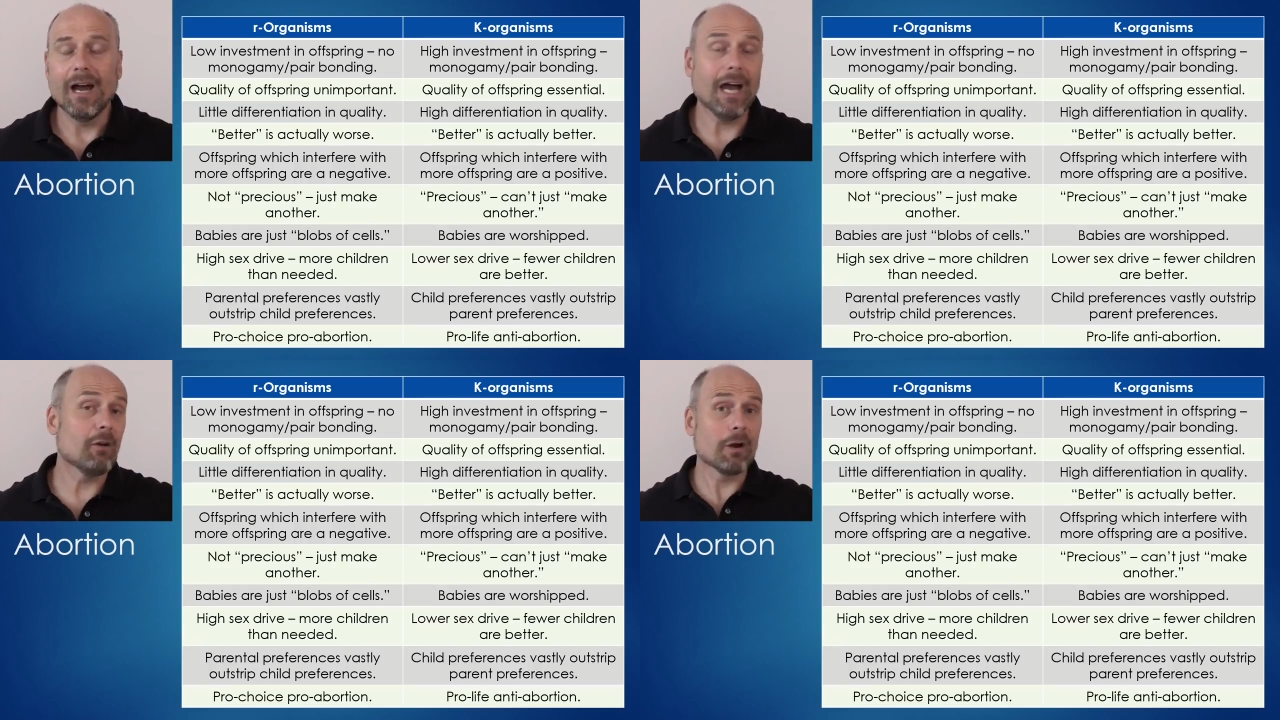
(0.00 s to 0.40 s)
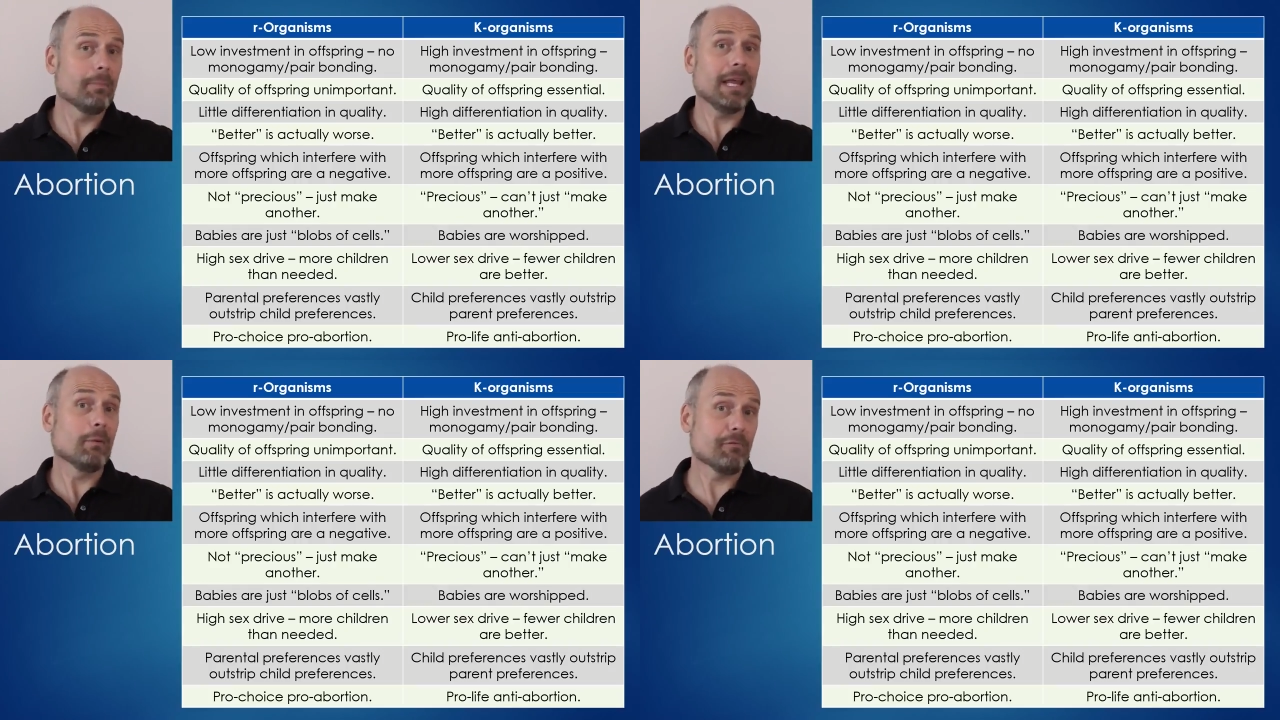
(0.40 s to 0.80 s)
I don't want
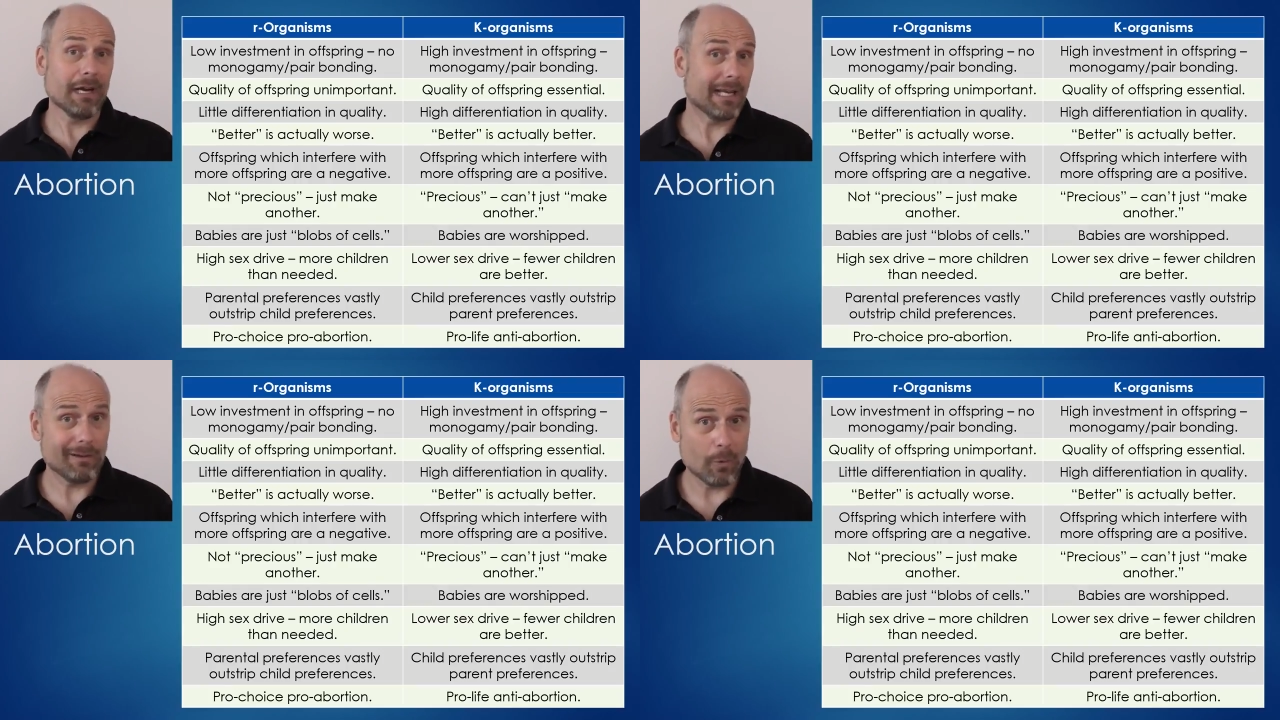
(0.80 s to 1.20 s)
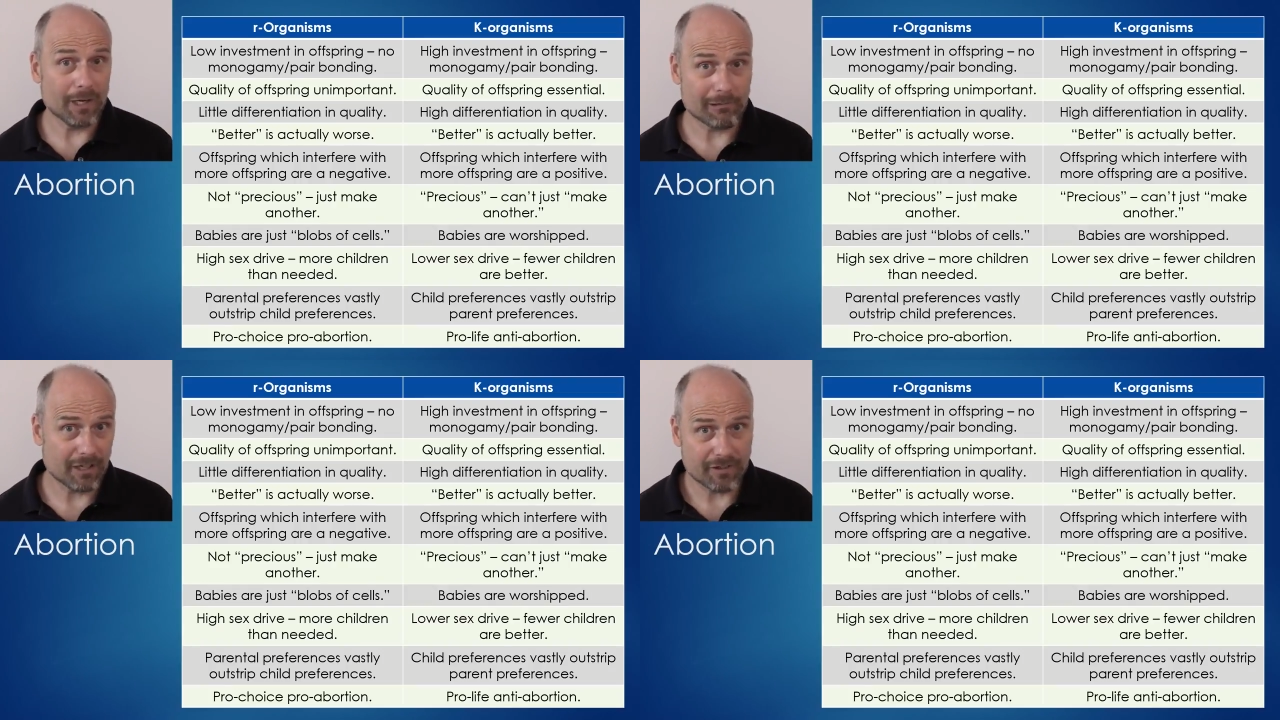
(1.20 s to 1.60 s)
to play with Wayne
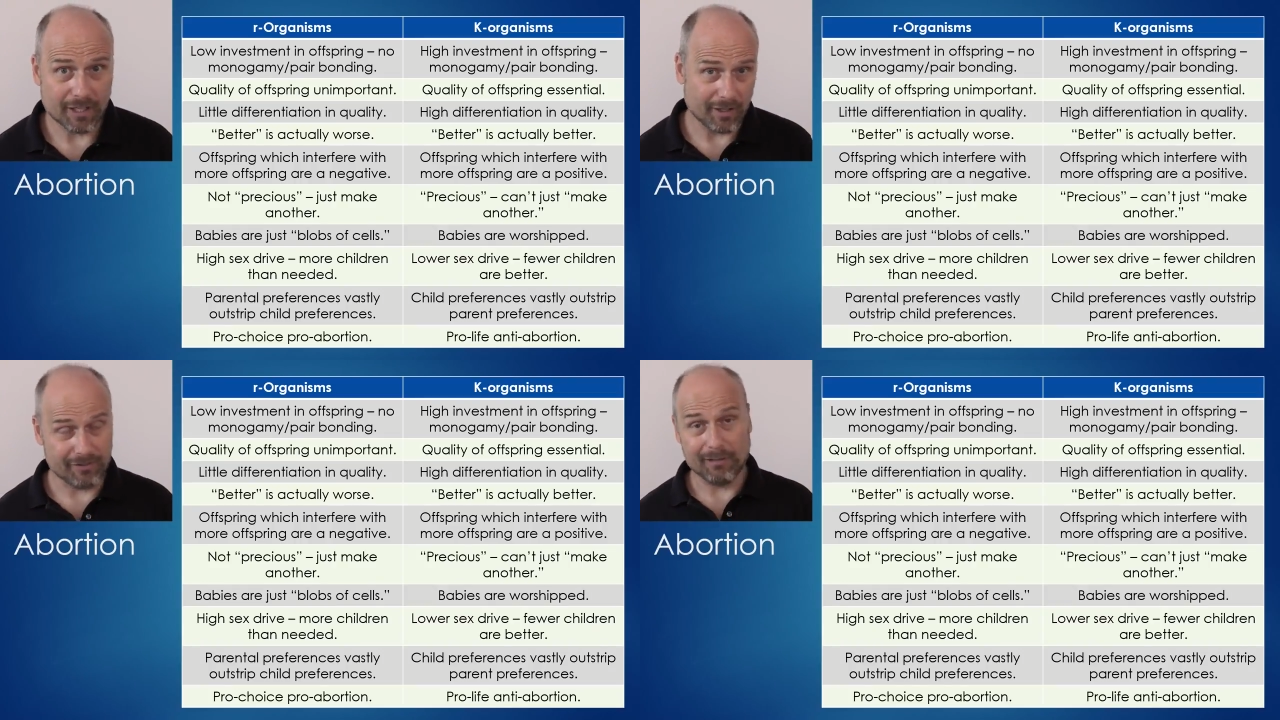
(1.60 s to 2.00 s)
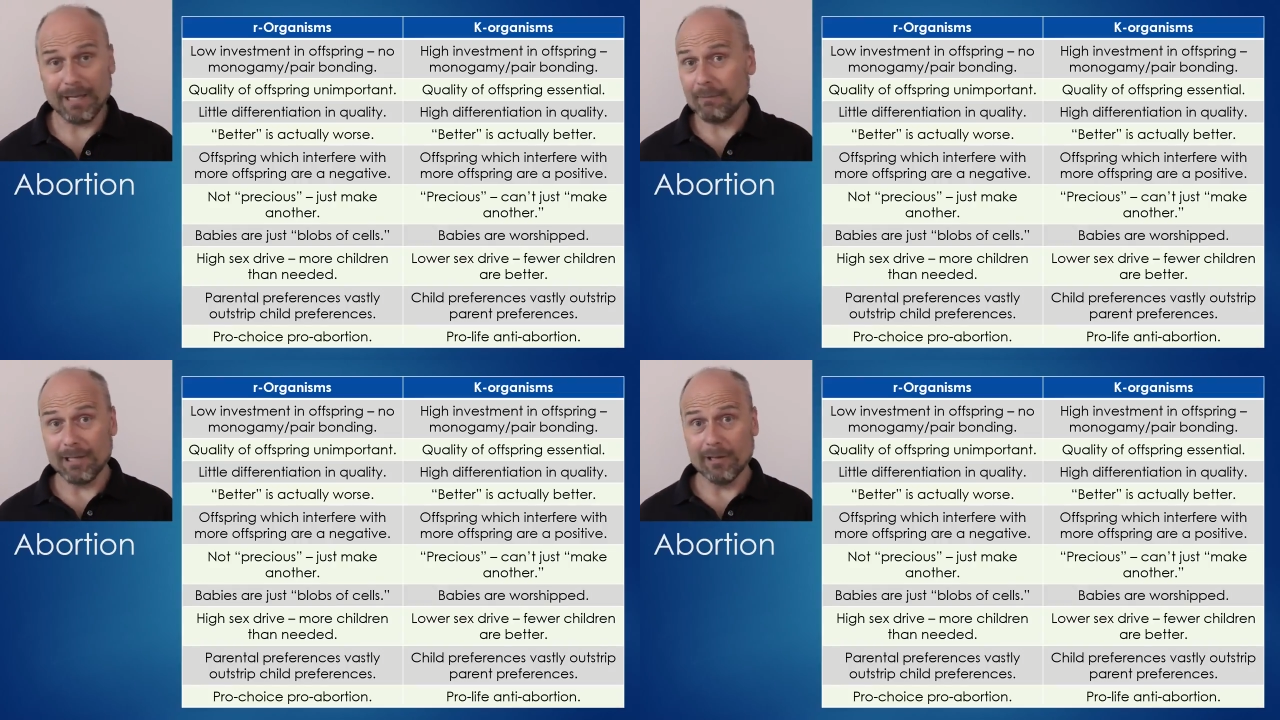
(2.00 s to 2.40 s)
Gretzky because he'll
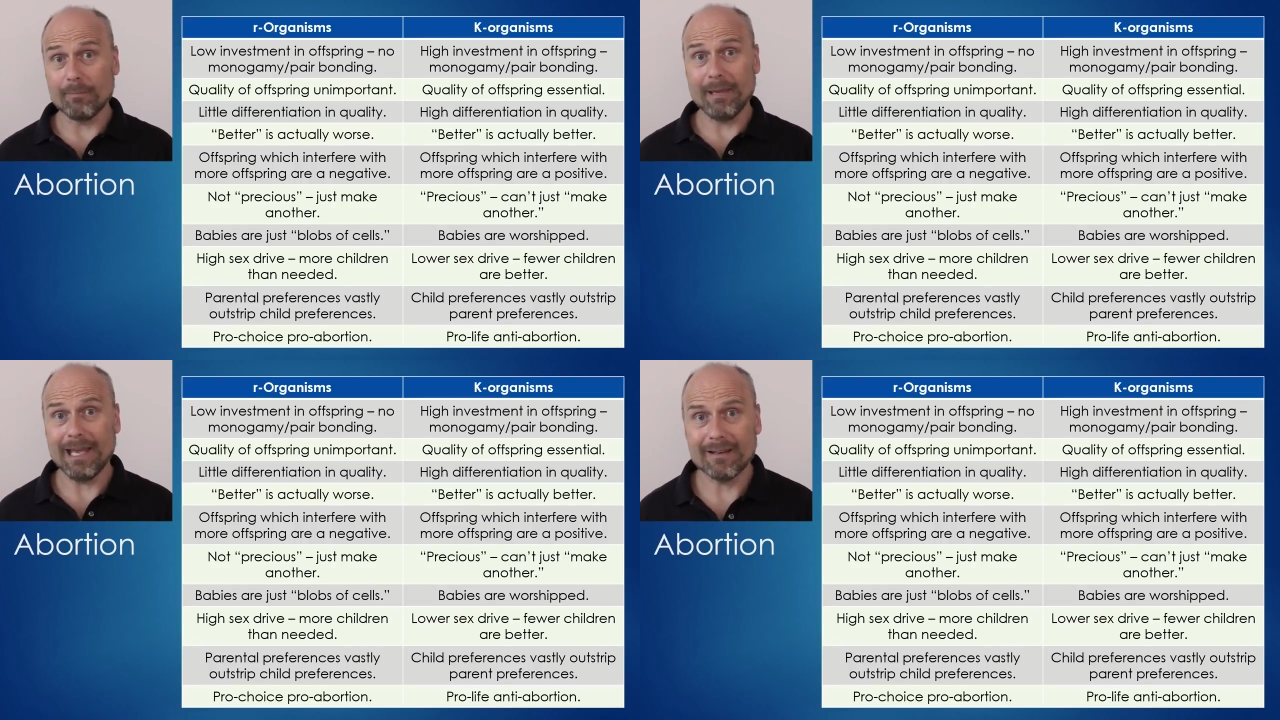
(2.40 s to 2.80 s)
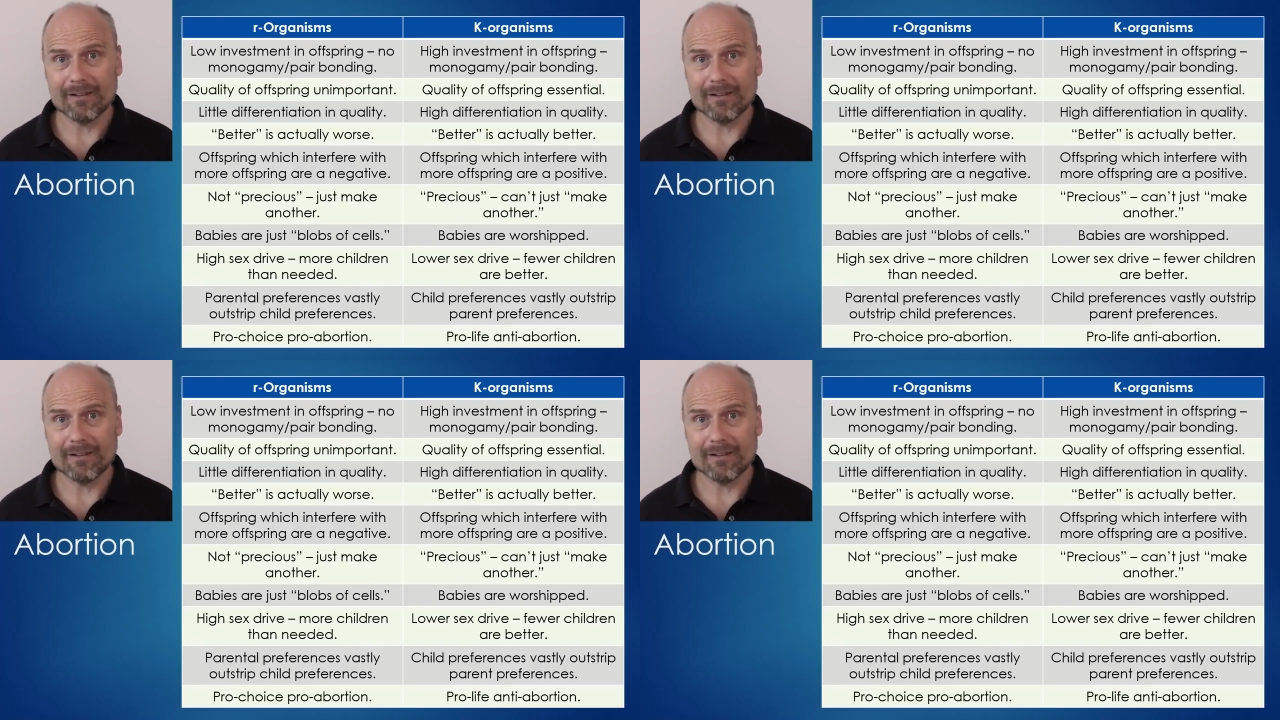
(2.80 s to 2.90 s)
make me look bad.